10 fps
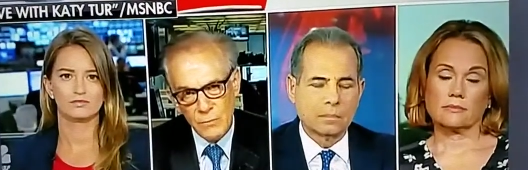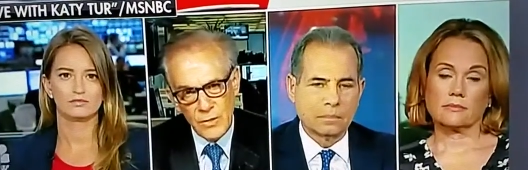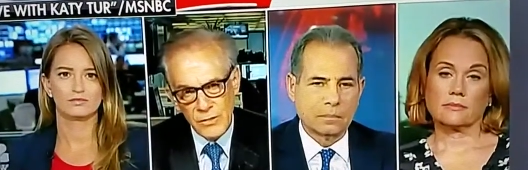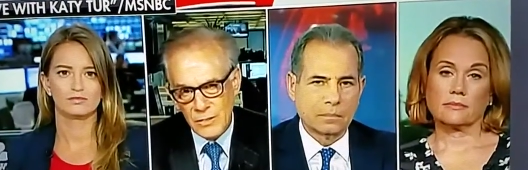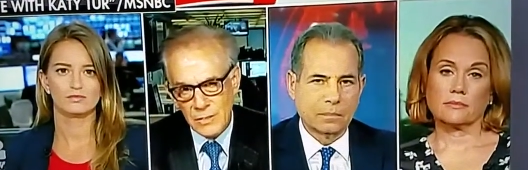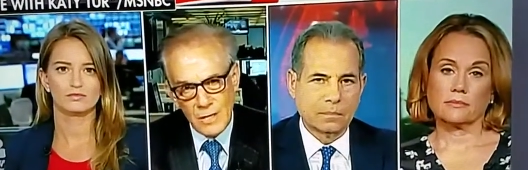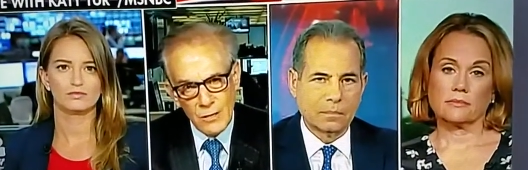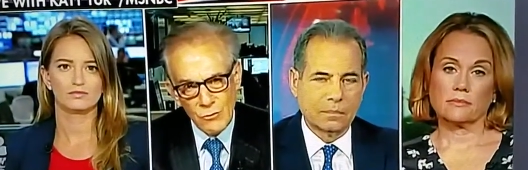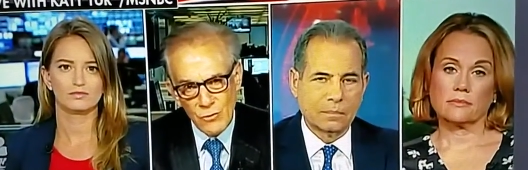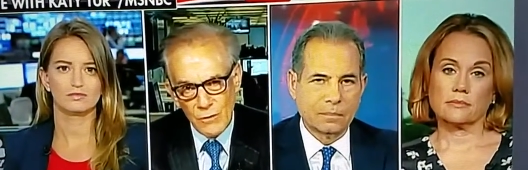Speaker 1: President
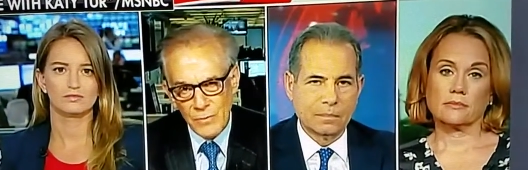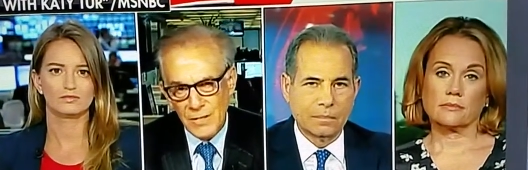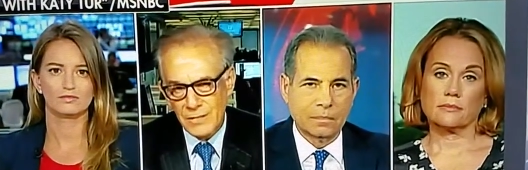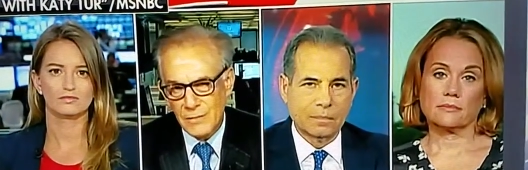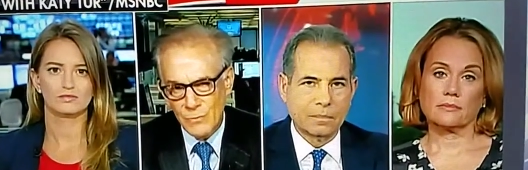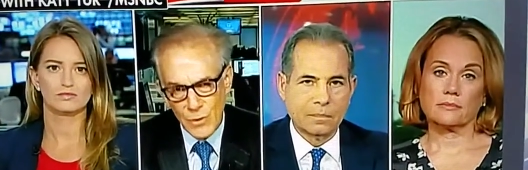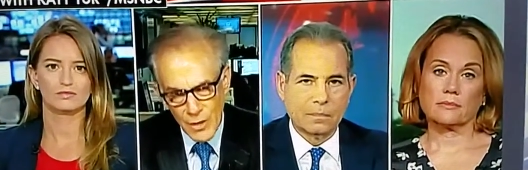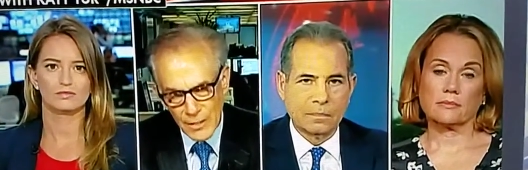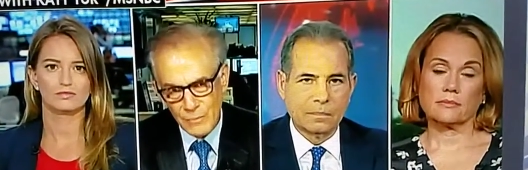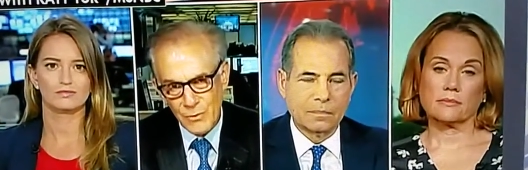Donald Trump, he has an
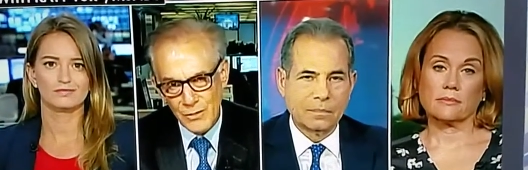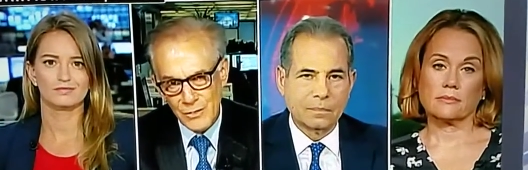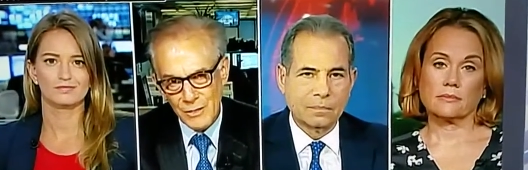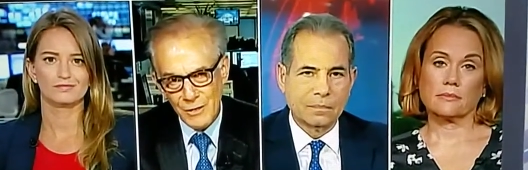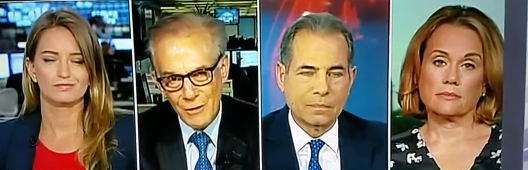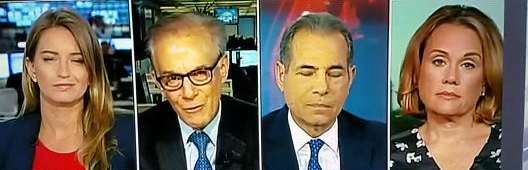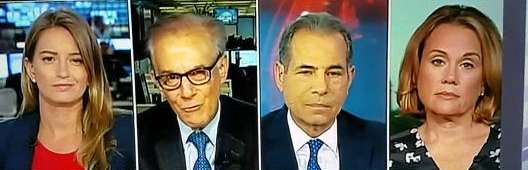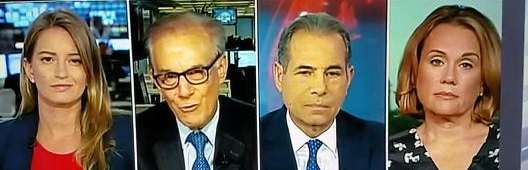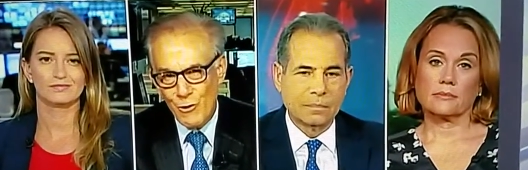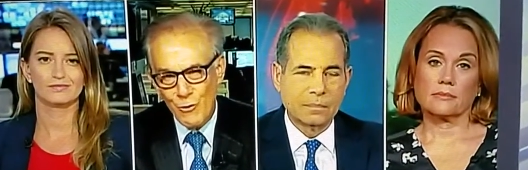American president
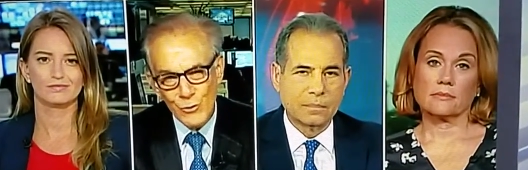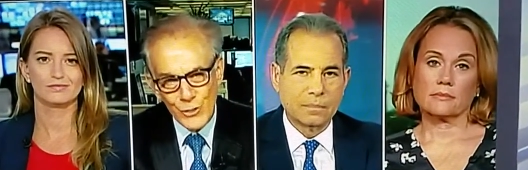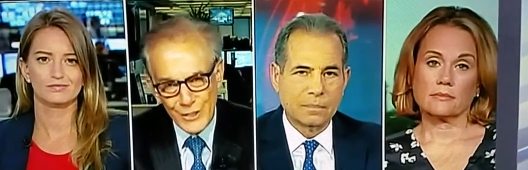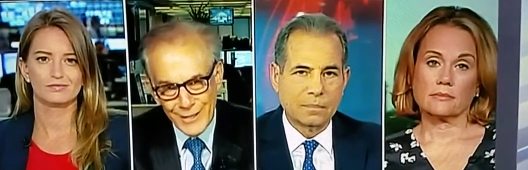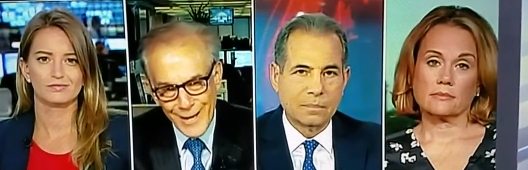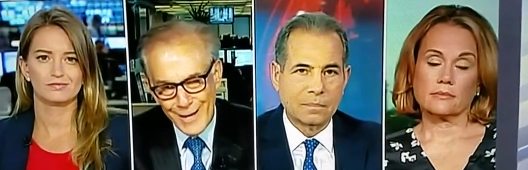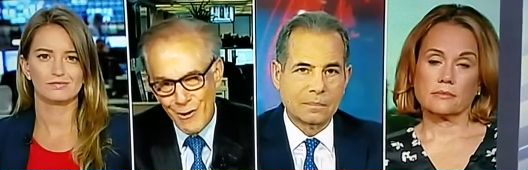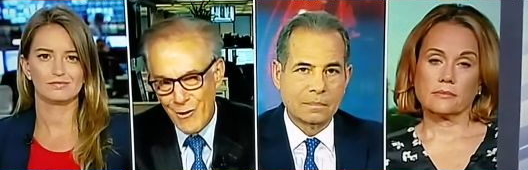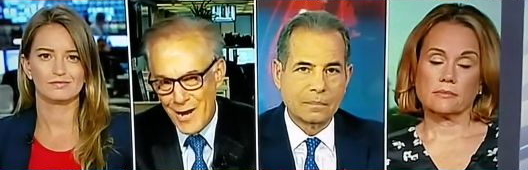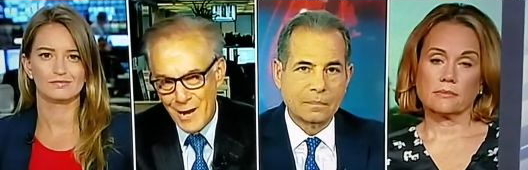who goes at
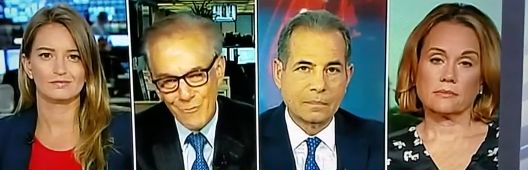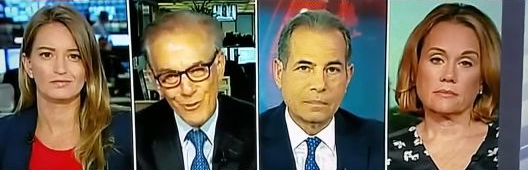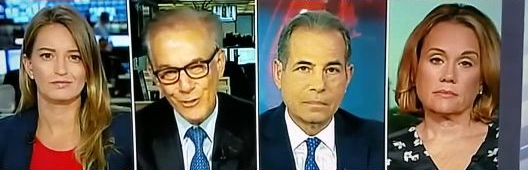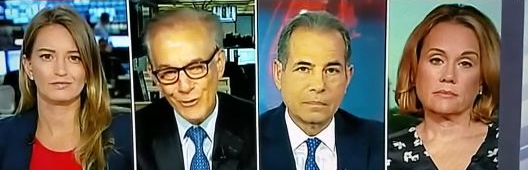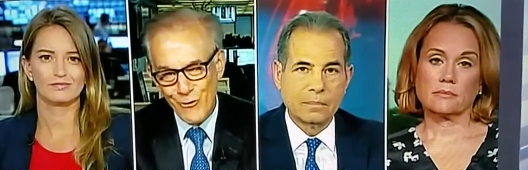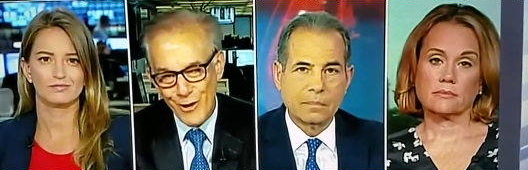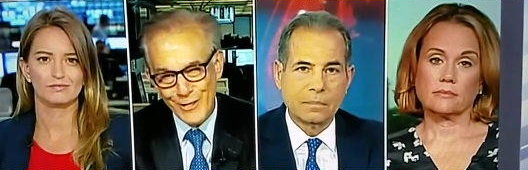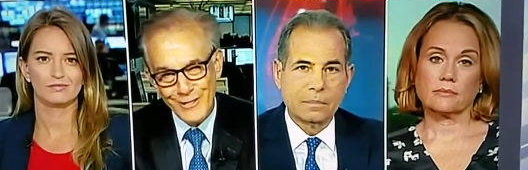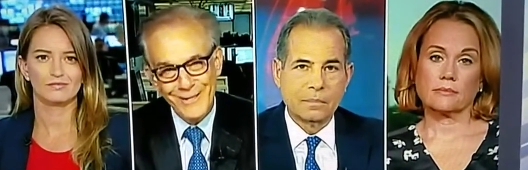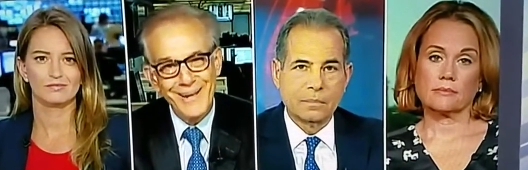NATO hammer and
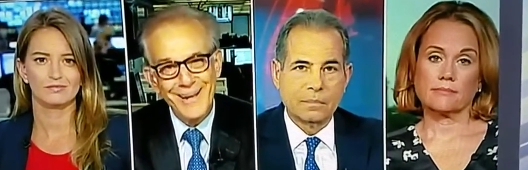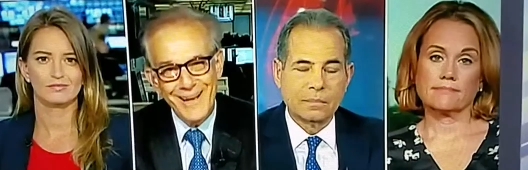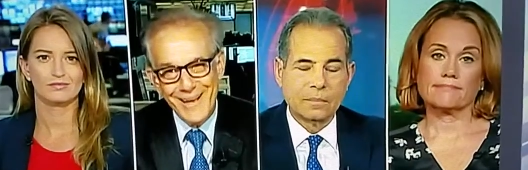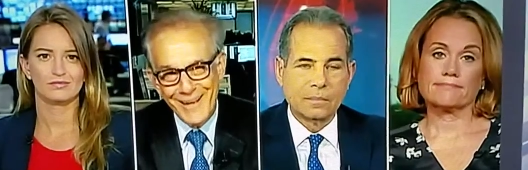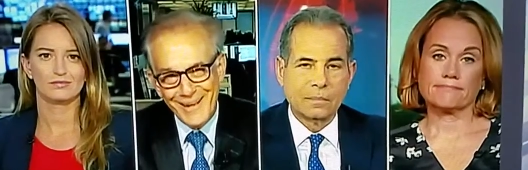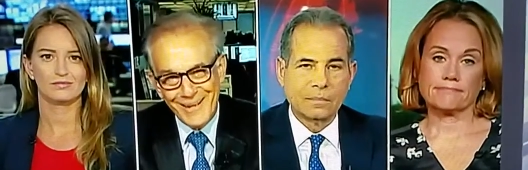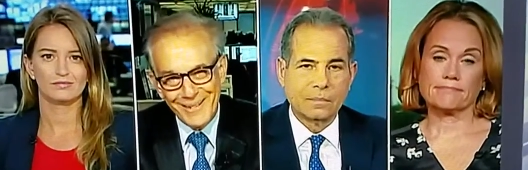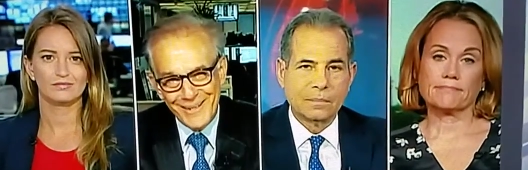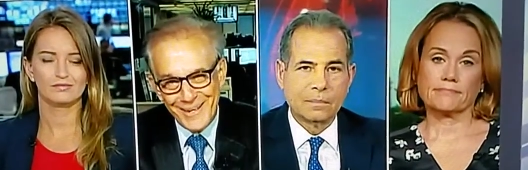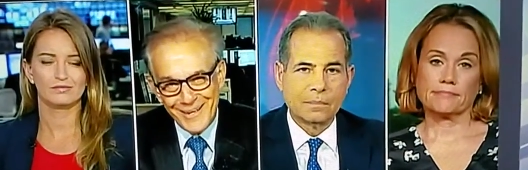tongs
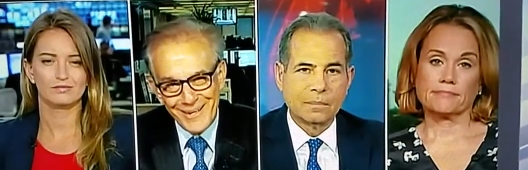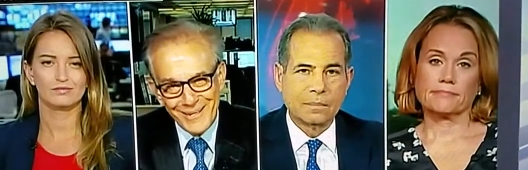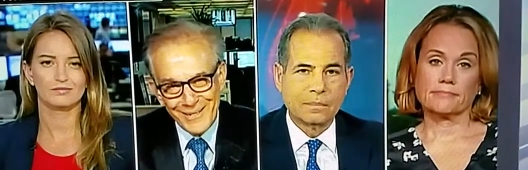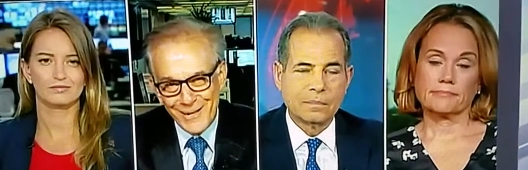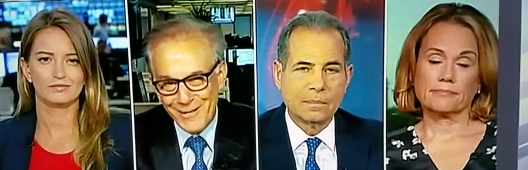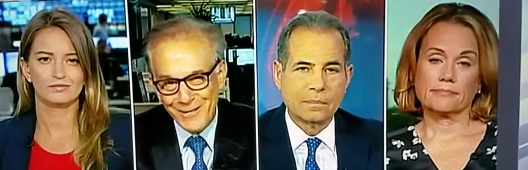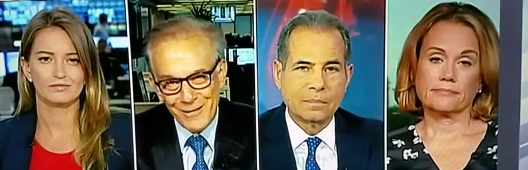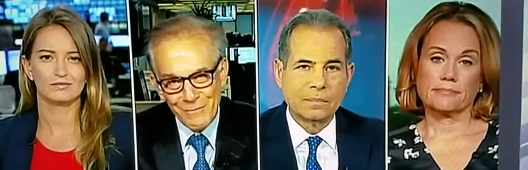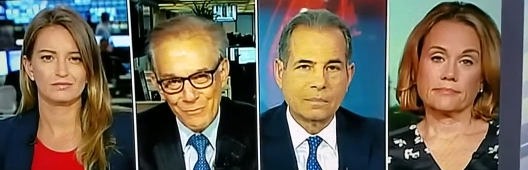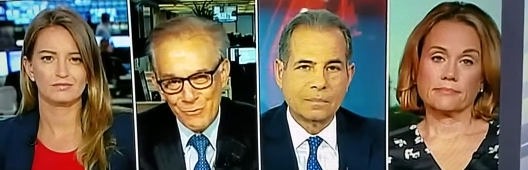and, and in a sense,
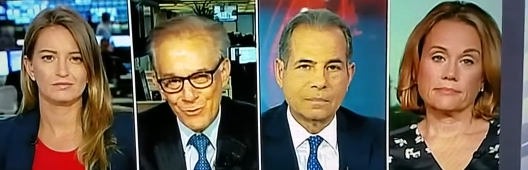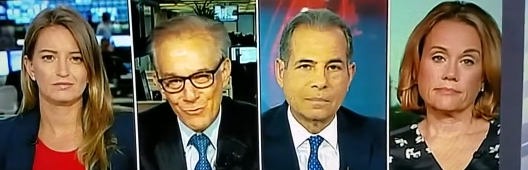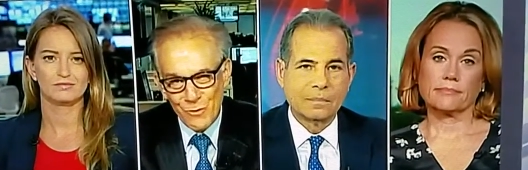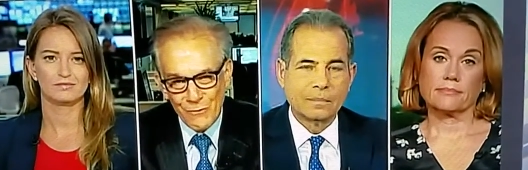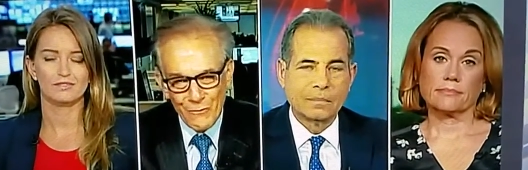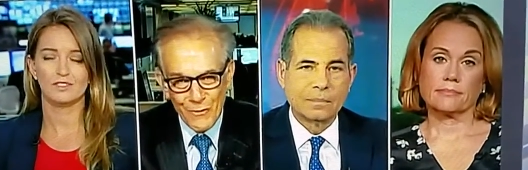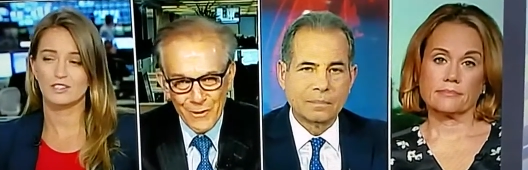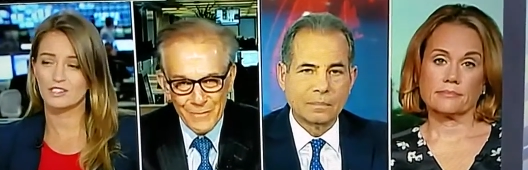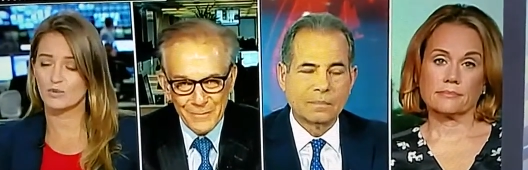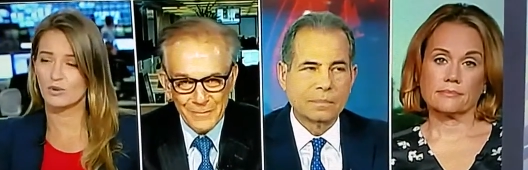does Putin's work for
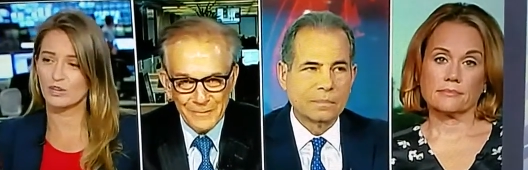it.